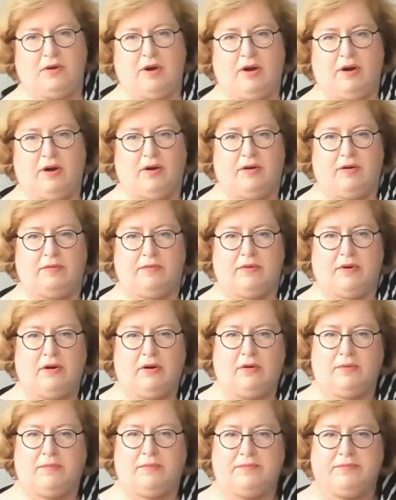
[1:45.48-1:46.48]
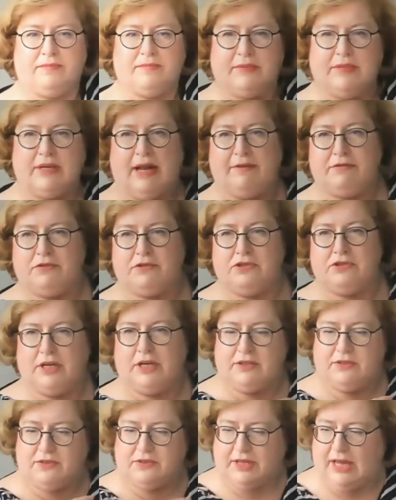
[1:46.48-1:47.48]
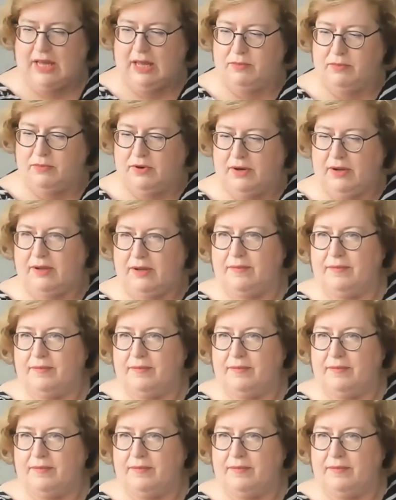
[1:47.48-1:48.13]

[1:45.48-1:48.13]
I have to change the camera.